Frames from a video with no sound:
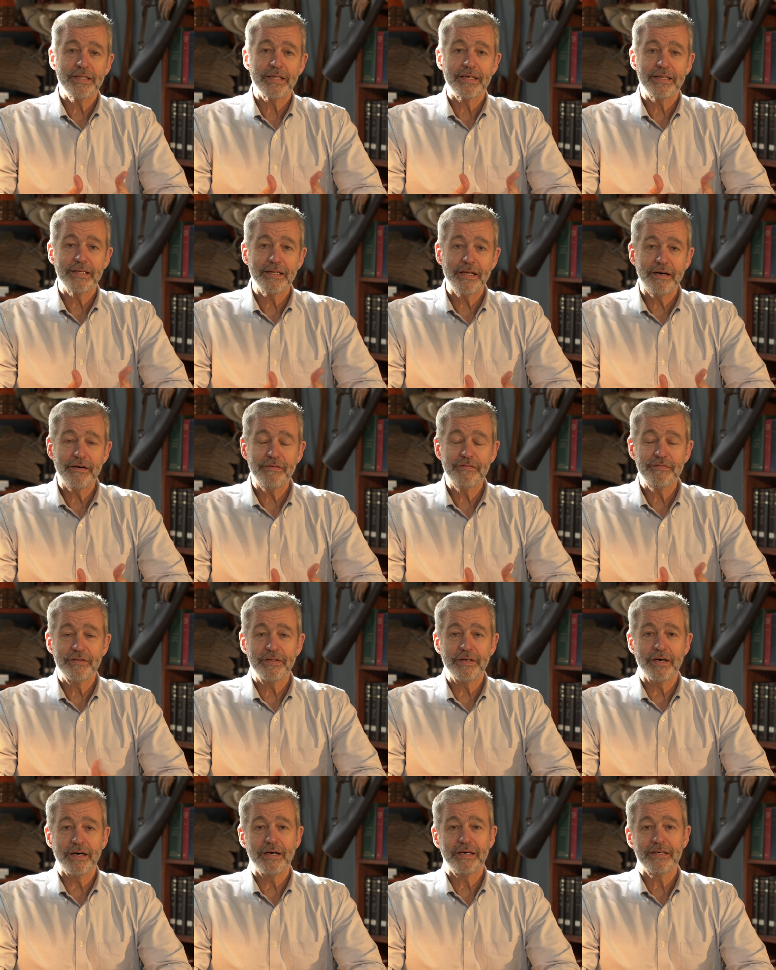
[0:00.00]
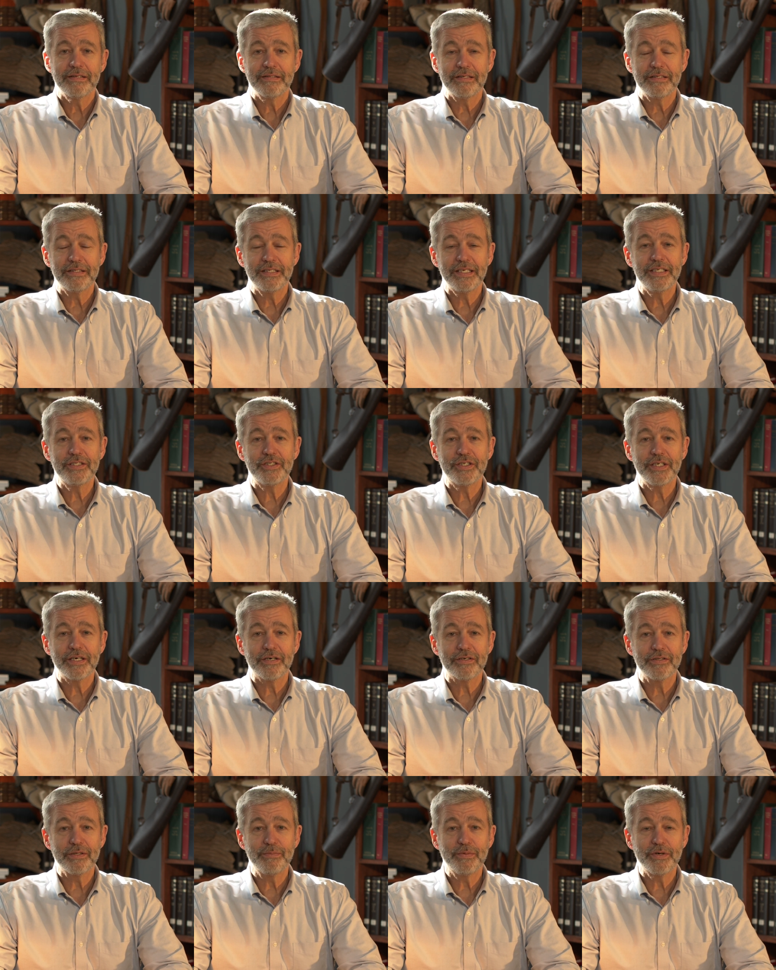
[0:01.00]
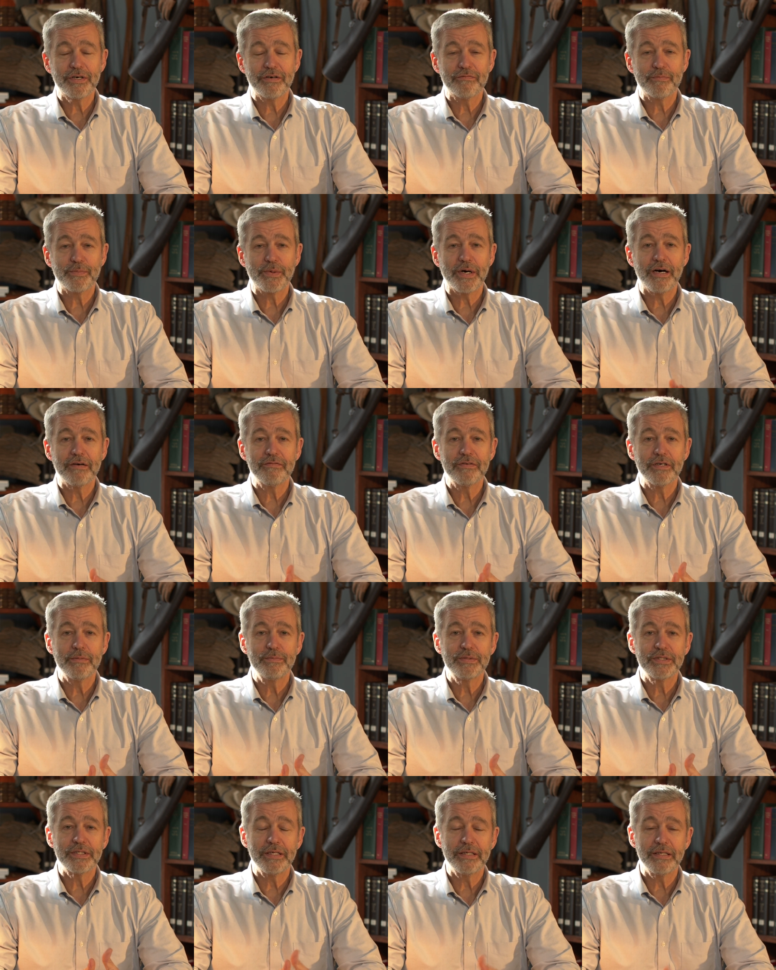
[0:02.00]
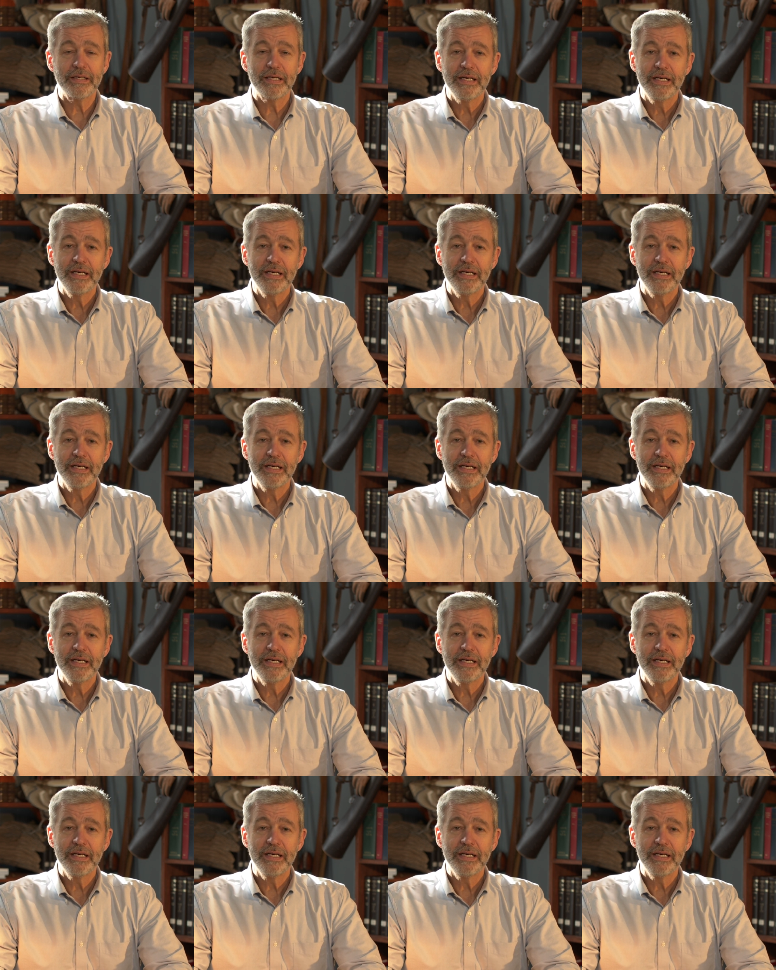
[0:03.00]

They love the, the teaching on the book of Proverbs, and